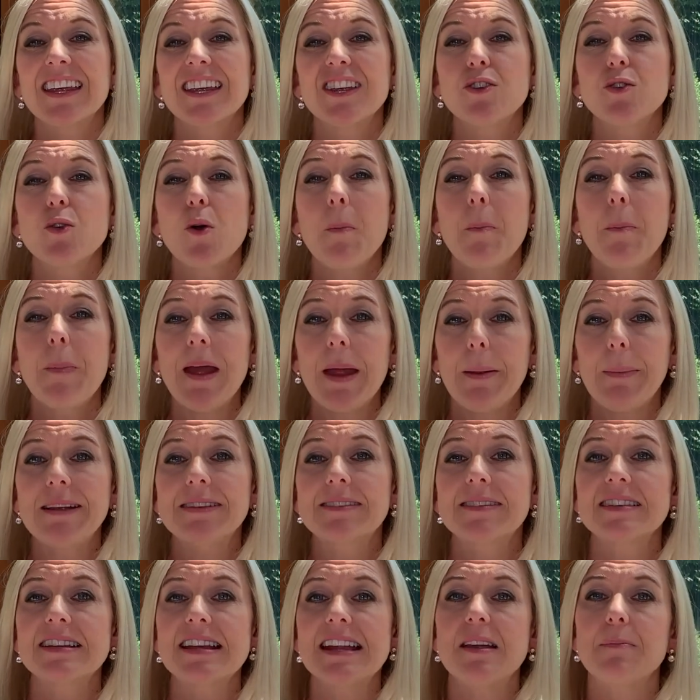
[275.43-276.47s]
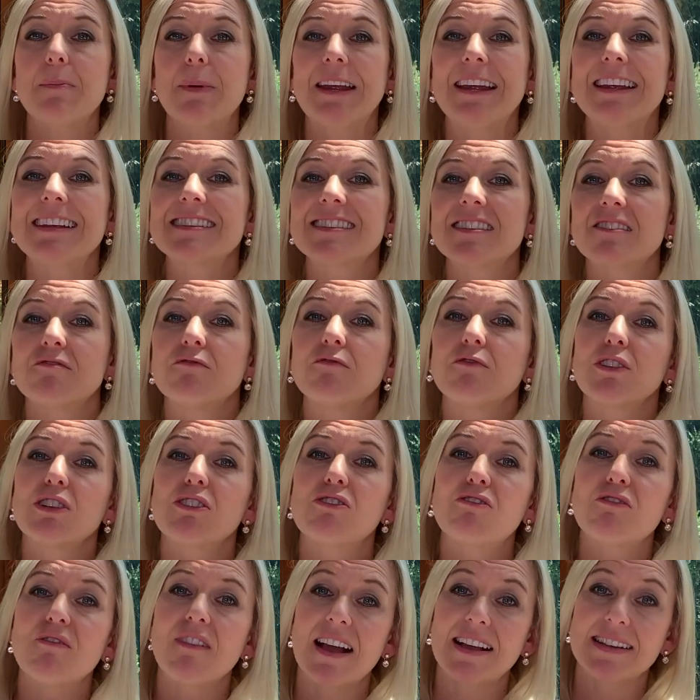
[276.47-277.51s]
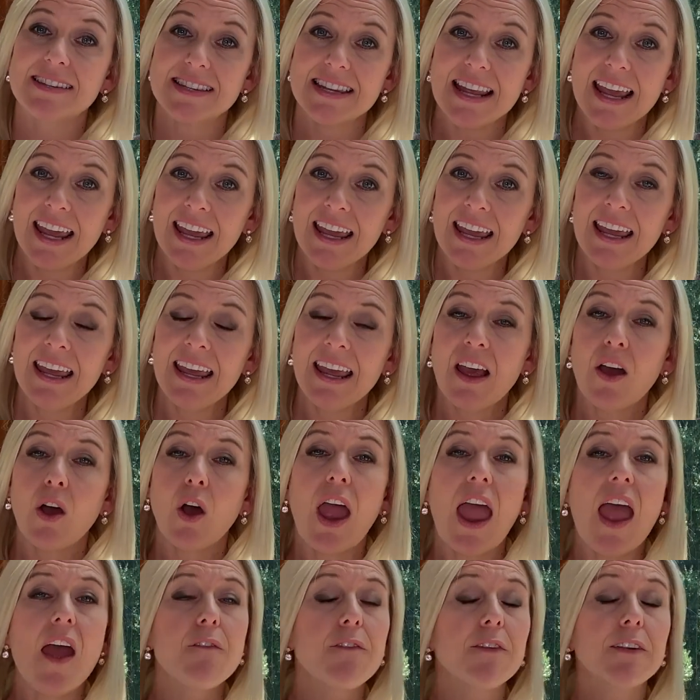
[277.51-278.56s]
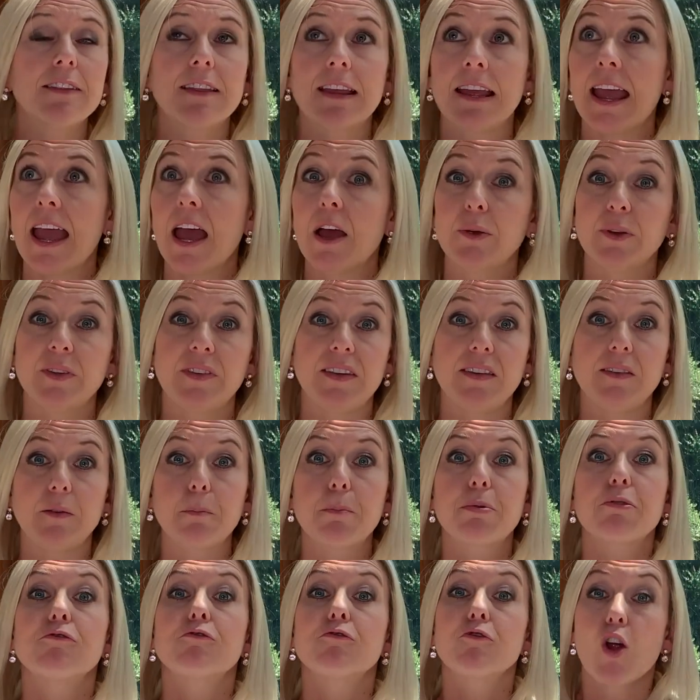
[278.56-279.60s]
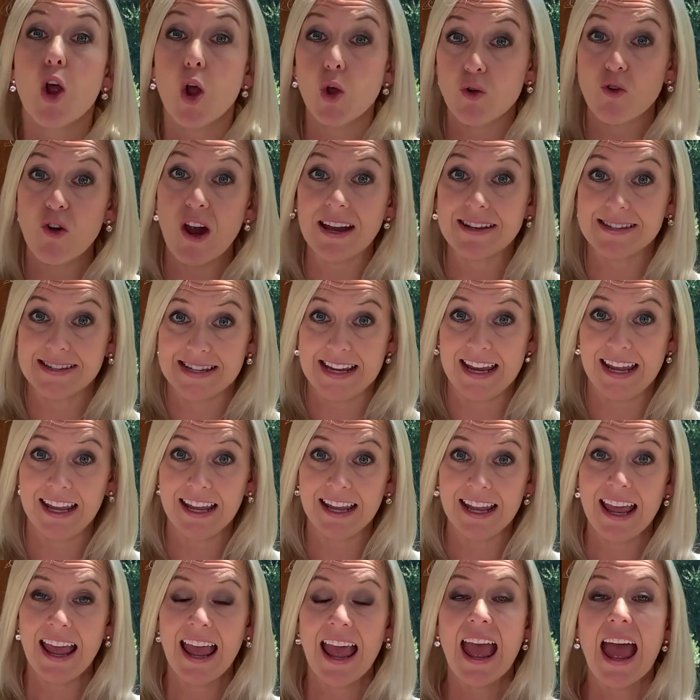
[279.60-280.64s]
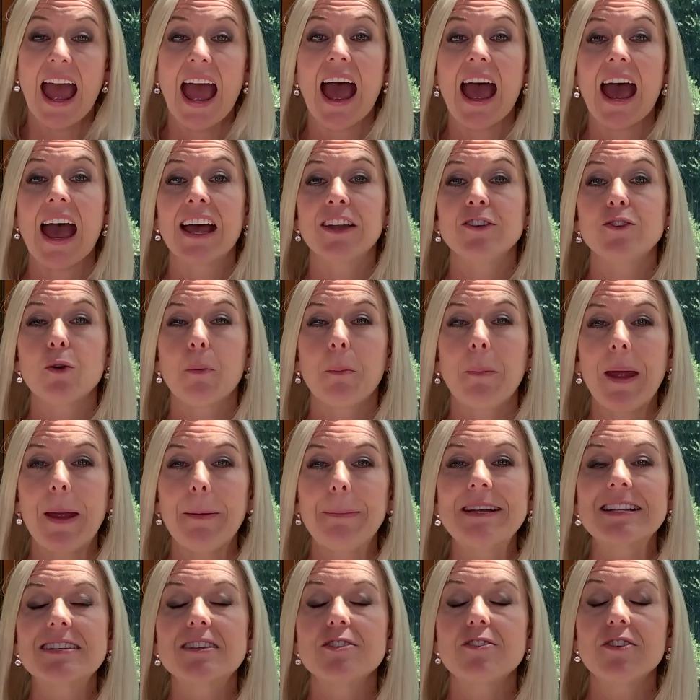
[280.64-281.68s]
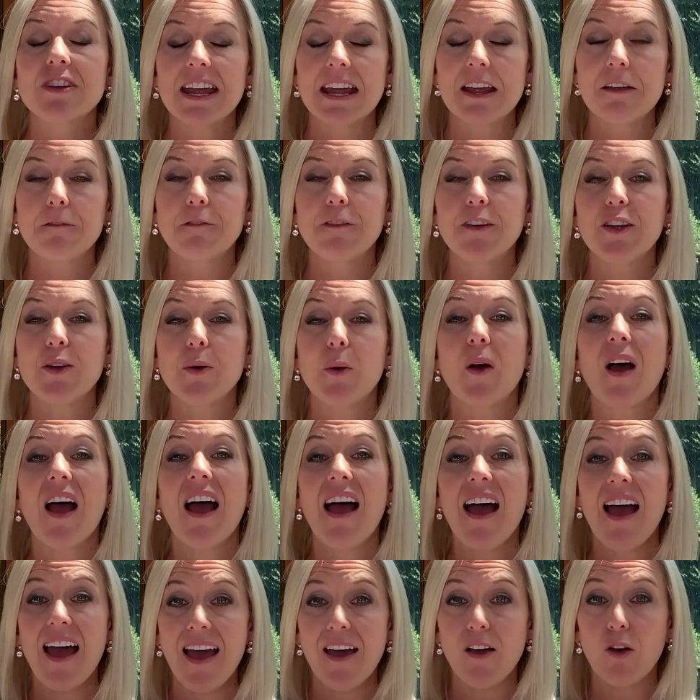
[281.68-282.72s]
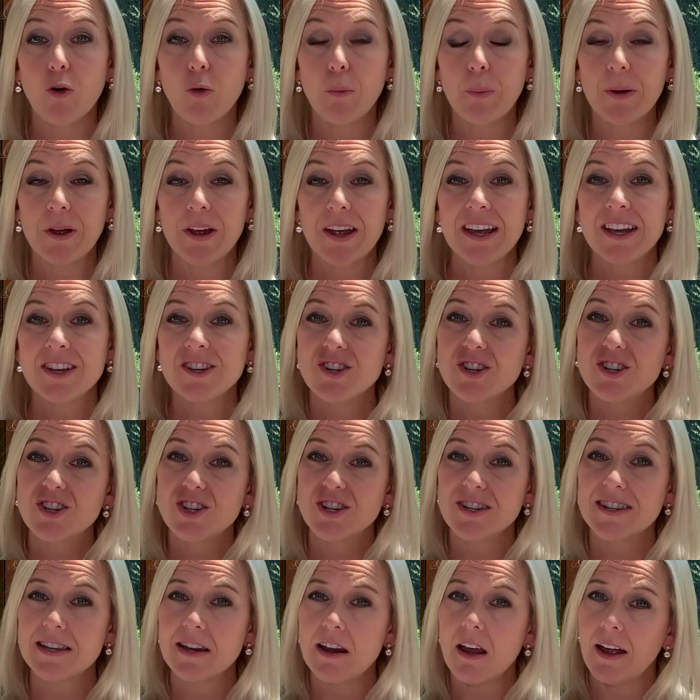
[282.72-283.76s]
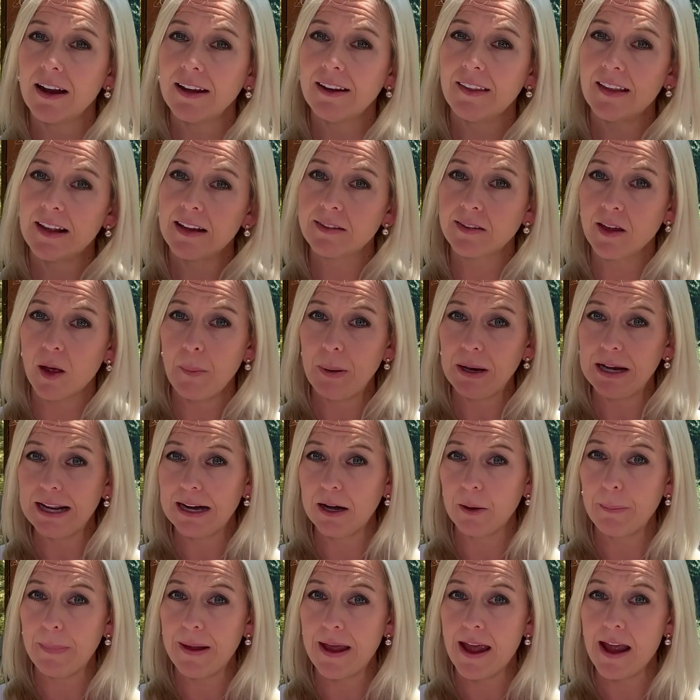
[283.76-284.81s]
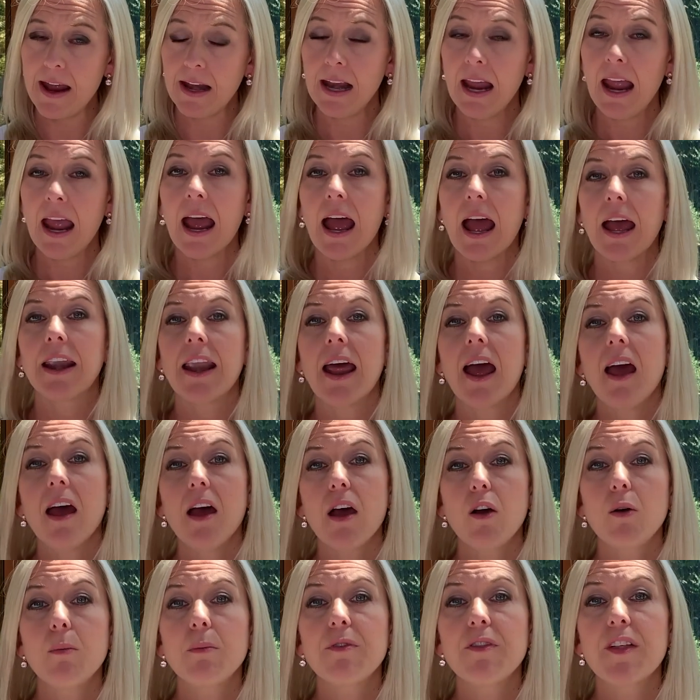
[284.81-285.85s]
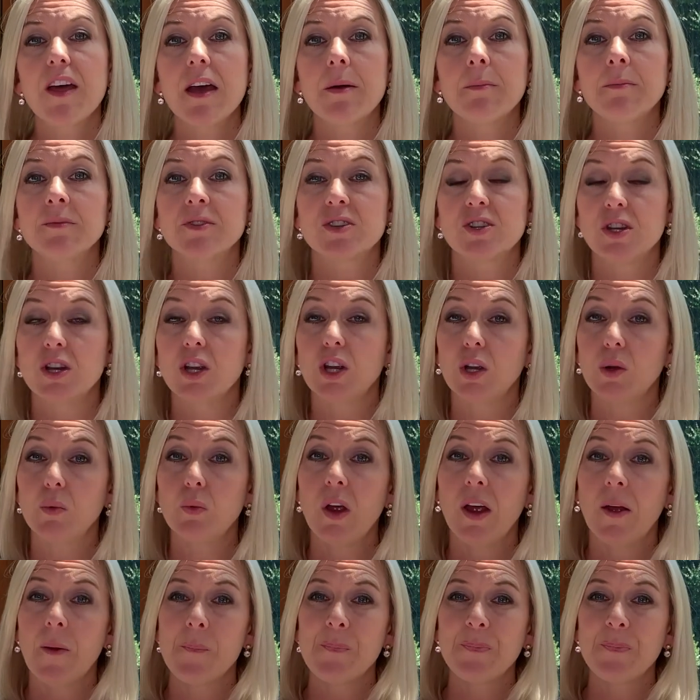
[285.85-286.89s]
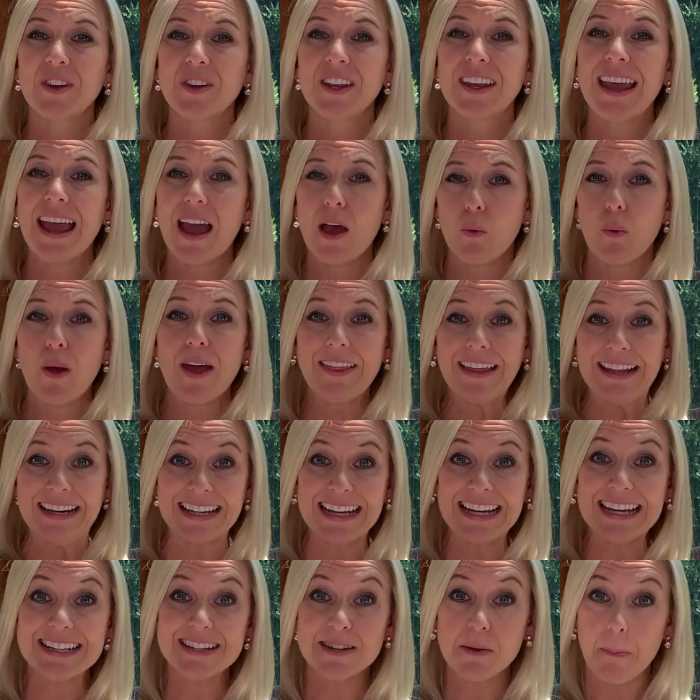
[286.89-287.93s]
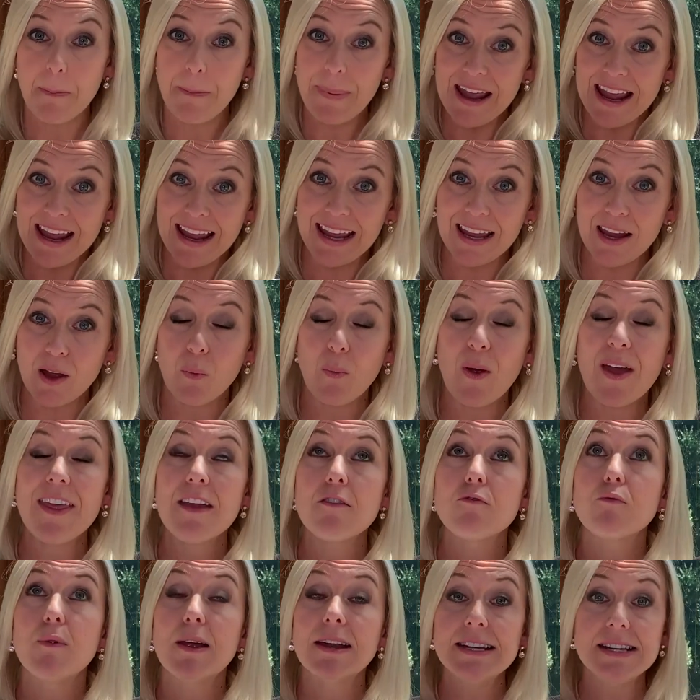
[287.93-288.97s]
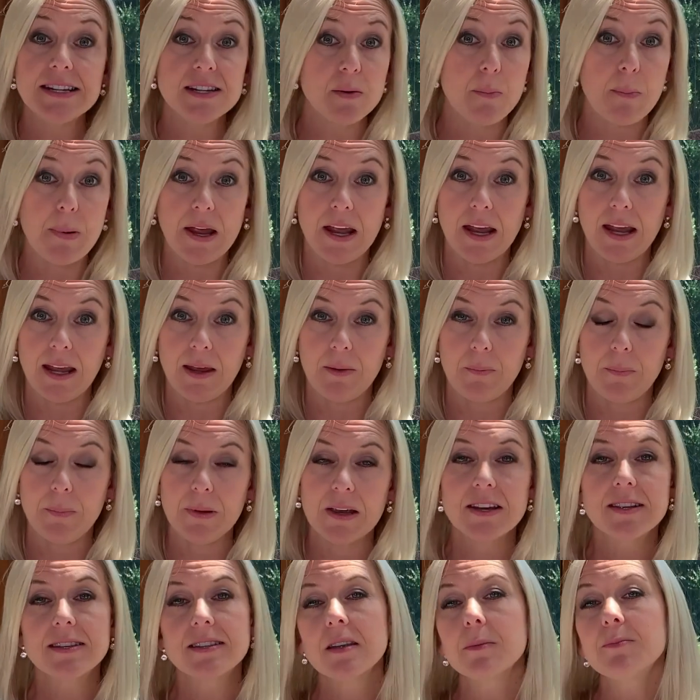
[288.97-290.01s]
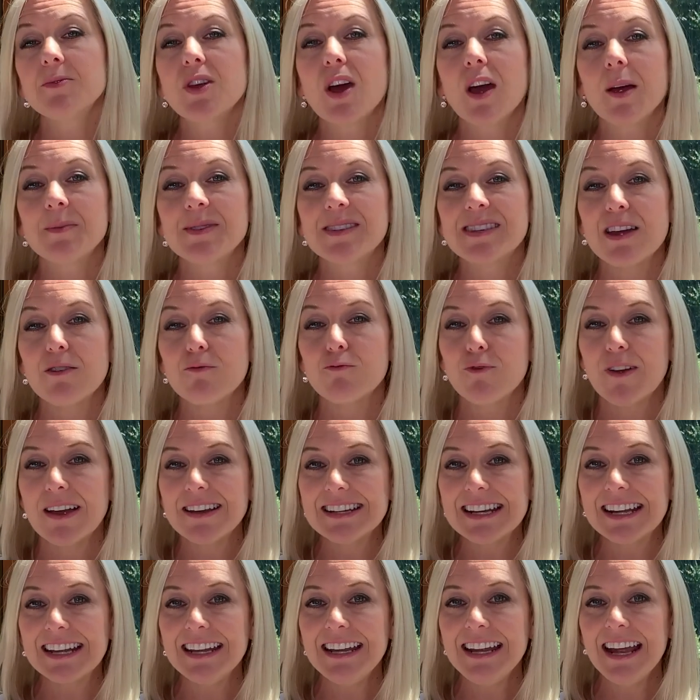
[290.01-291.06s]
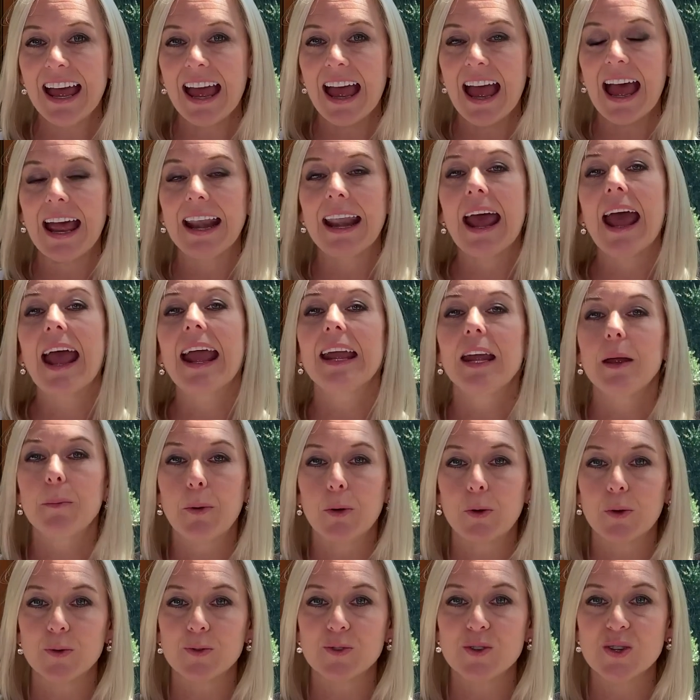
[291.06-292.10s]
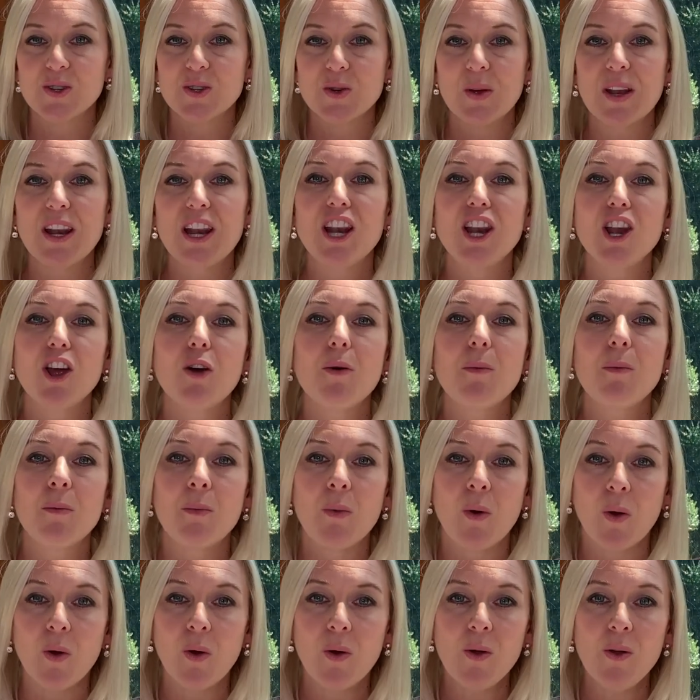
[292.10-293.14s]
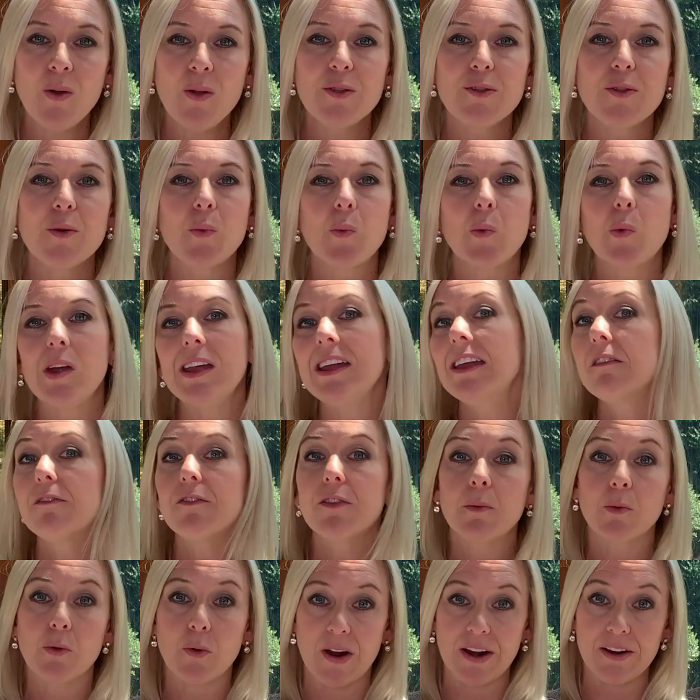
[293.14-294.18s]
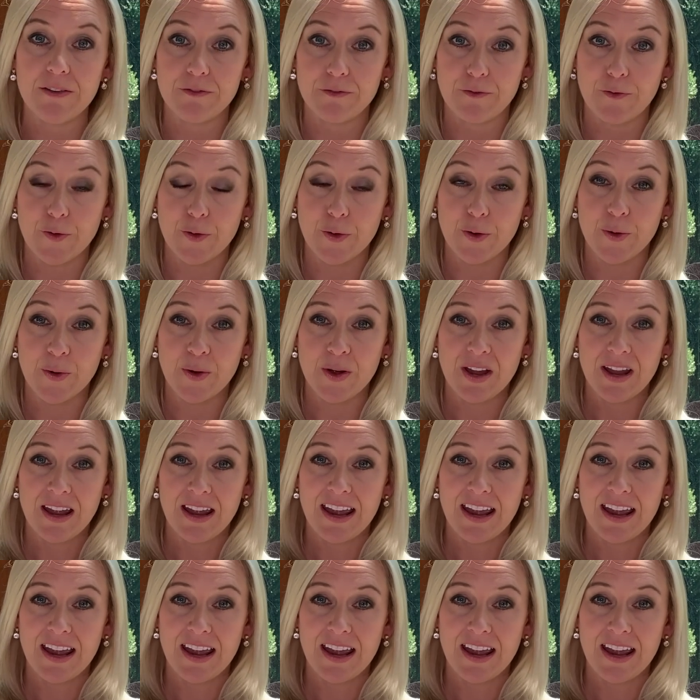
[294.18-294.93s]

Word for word: your baby's sleep isn't regressing, everything else is progressing, and your baby's looking for your help to just line things up a little bit and help them to get where they need to be and where they're ready to be because sometimes they're ready and able to do a lot more than we give them credit for.